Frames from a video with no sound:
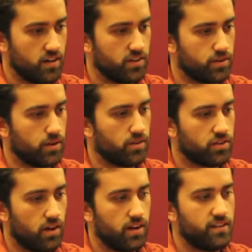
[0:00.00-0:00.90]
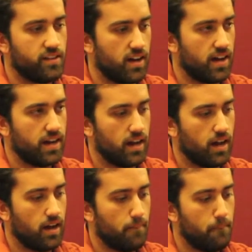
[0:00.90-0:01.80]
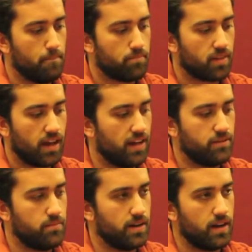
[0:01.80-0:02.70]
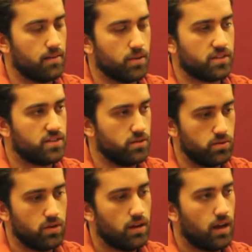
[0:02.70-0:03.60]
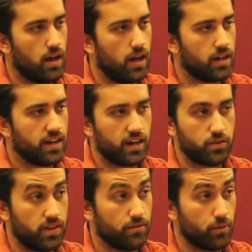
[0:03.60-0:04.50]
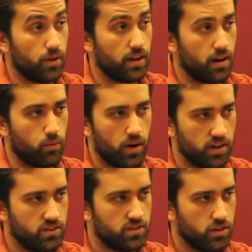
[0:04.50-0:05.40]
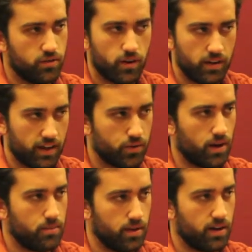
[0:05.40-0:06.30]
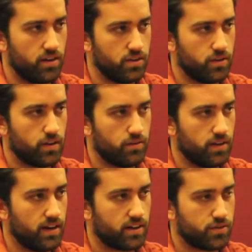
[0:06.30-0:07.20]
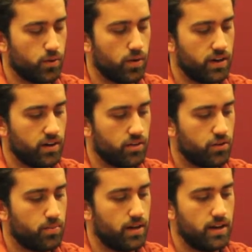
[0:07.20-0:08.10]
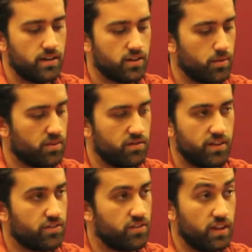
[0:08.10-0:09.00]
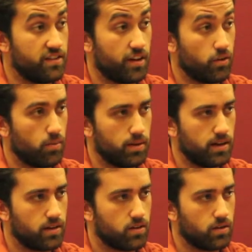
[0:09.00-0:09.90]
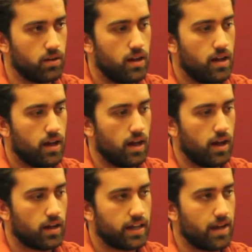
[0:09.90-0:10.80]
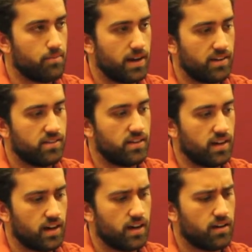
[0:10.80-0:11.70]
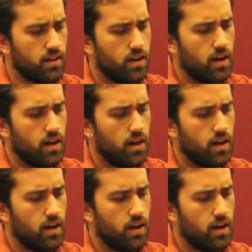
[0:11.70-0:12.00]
here at Cerritos College, I haven't been able to connect with everyone that I've wanted to so far, and that's what I plan on doing over the next 4 years. But in terms of just the general political campaign scene, I